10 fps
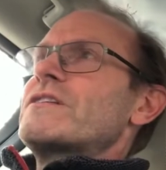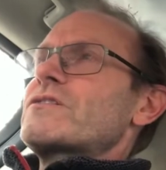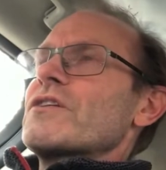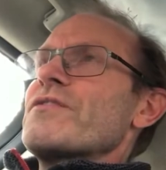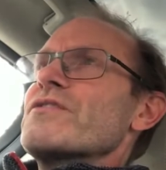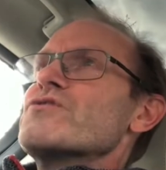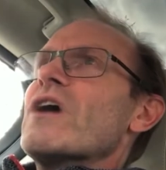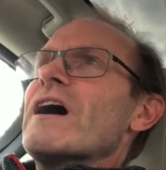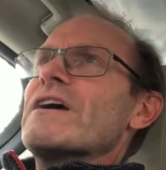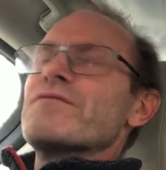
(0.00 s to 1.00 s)
done the
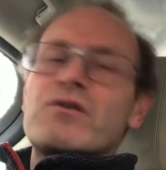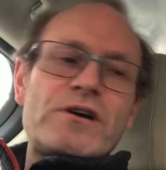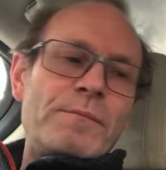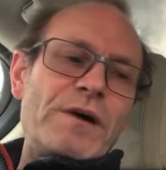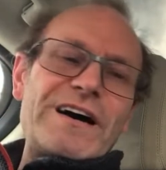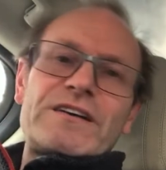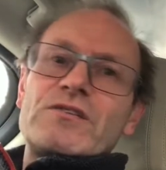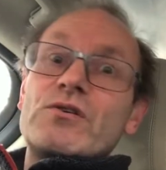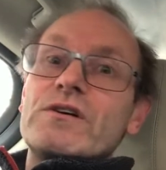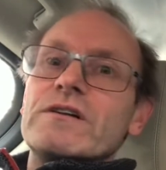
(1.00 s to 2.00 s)
drive. I'll come back and
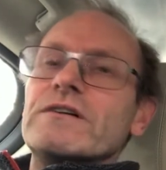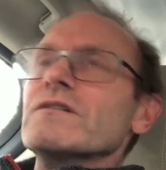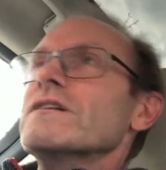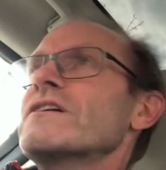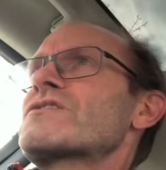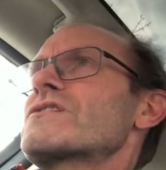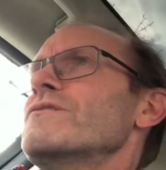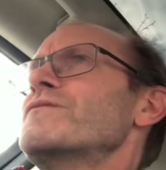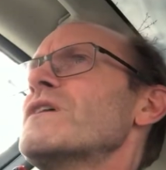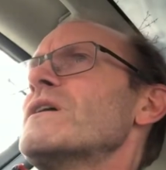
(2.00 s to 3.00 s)
do a little list
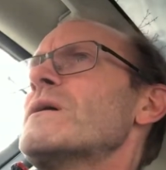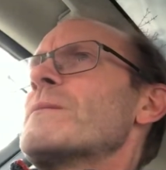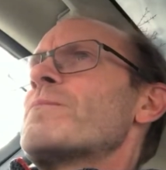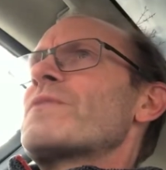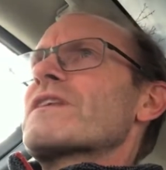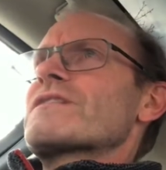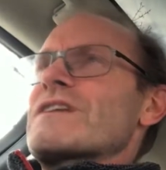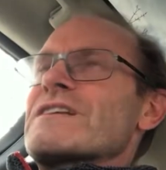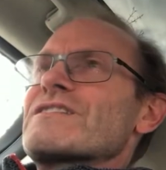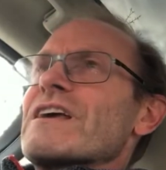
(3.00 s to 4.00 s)
of
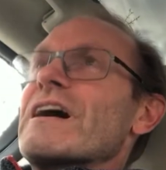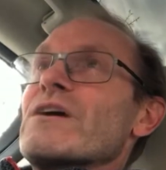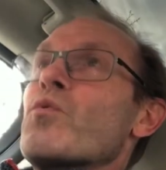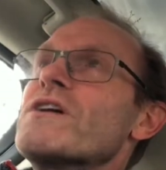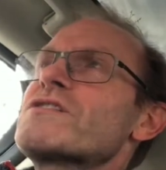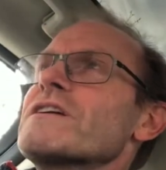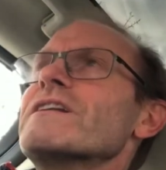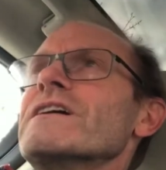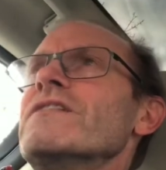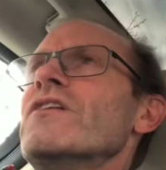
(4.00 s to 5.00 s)
things that I wish it
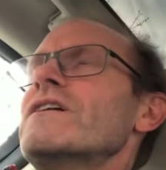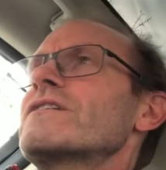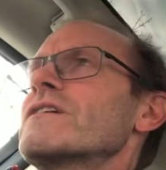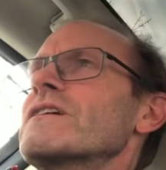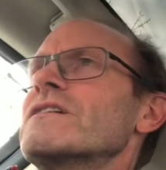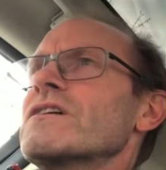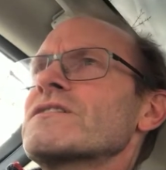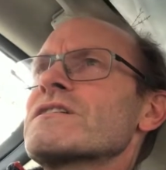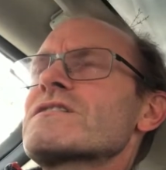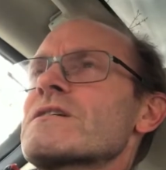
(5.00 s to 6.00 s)
did that it
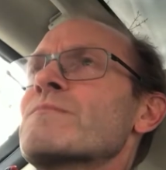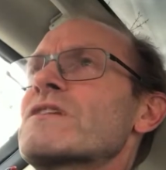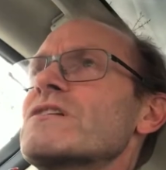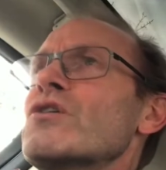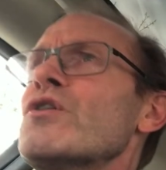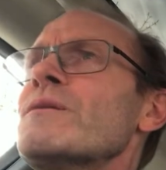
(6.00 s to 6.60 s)
doesn't seem to do.